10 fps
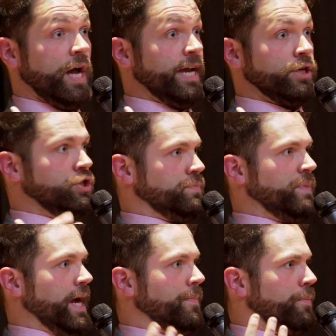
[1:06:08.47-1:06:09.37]
I could just
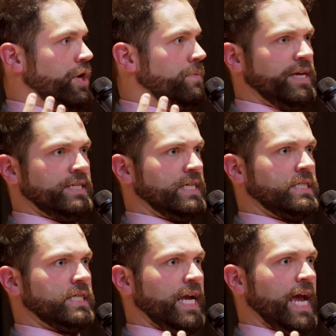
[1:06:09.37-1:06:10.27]
pick up a Britten piece and
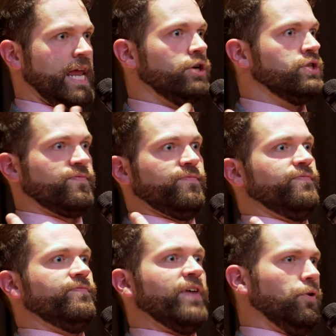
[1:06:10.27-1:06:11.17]
sing it, and it just
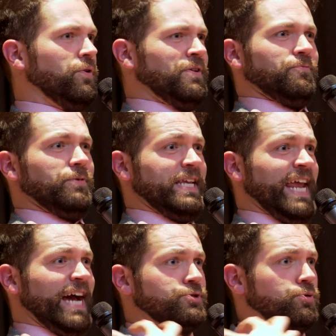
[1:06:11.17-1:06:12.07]
felt really
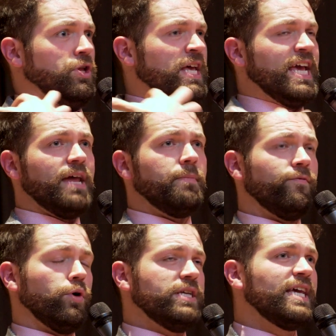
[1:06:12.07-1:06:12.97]
natural in my
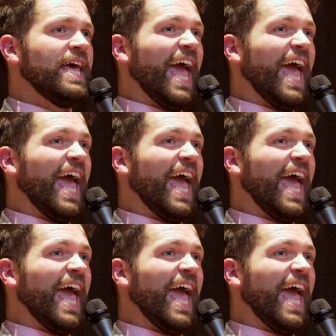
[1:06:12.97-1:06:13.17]
voice.